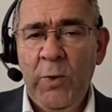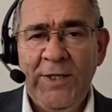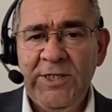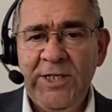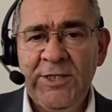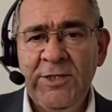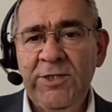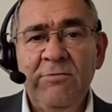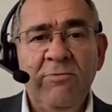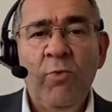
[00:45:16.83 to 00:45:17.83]
The question
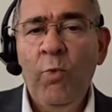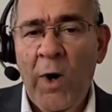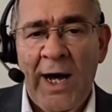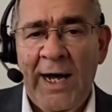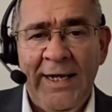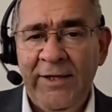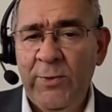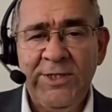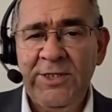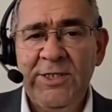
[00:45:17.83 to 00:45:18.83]
isn't why,
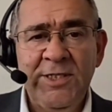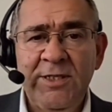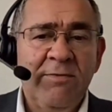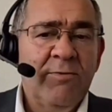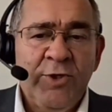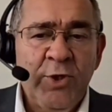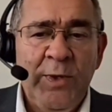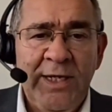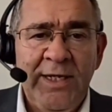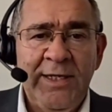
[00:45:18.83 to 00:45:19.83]
the question isn't
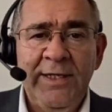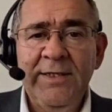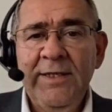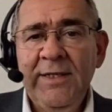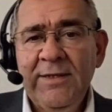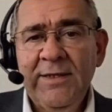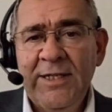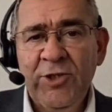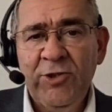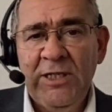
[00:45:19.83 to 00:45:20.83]
do we need it?
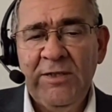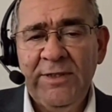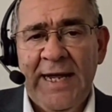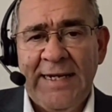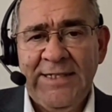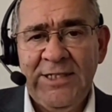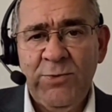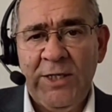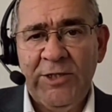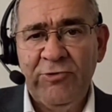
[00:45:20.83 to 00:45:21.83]
That's not relevant. That
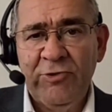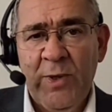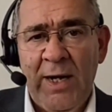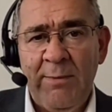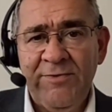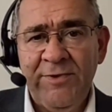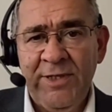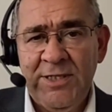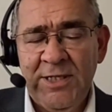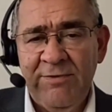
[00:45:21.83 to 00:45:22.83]
is one of the requirements
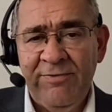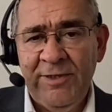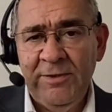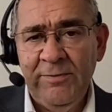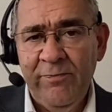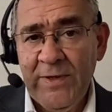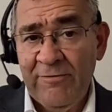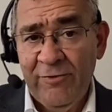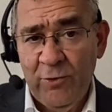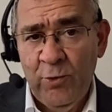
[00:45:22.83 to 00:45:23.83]
for this DPhil
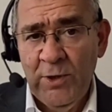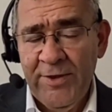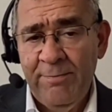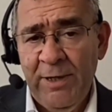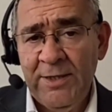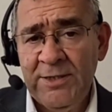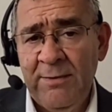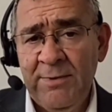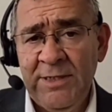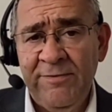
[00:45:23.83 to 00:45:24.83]
and for all other
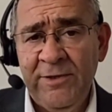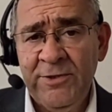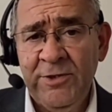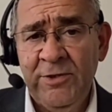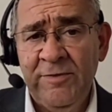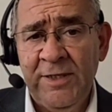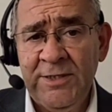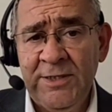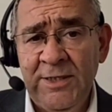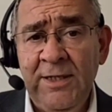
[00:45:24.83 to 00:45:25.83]
part-time DPhils at
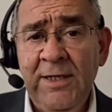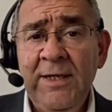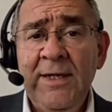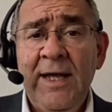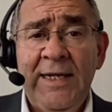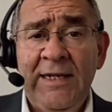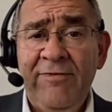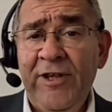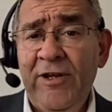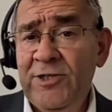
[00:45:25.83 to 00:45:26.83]
university. And
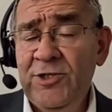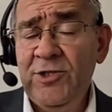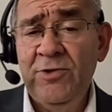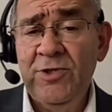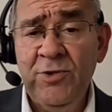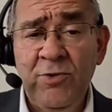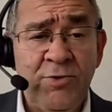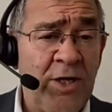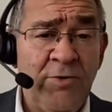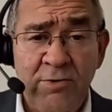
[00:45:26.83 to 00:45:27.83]
if there are students
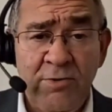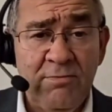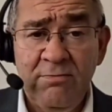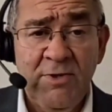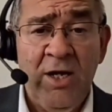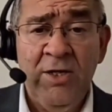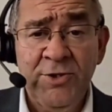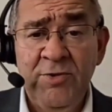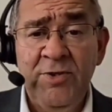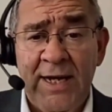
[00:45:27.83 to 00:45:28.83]
who
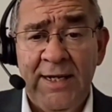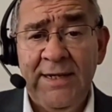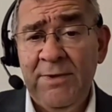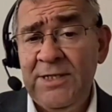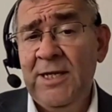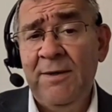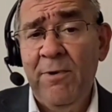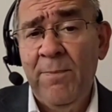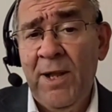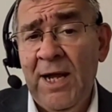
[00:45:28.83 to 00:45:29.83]
can't do that, that means
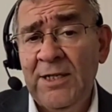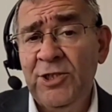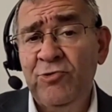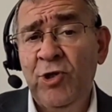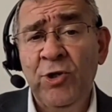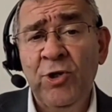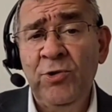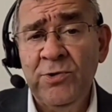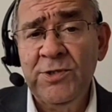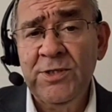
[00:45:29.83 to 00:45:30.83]
they're applying to the wrong
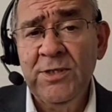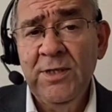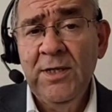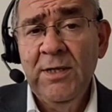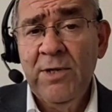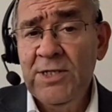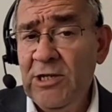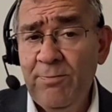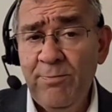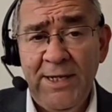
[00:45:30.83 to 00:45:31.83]
course.
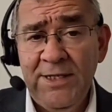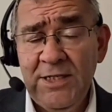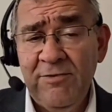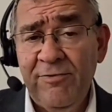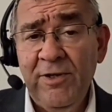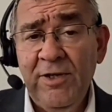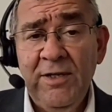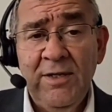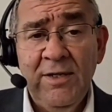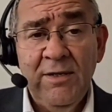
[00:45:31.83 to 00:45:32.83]
Because there are plenty of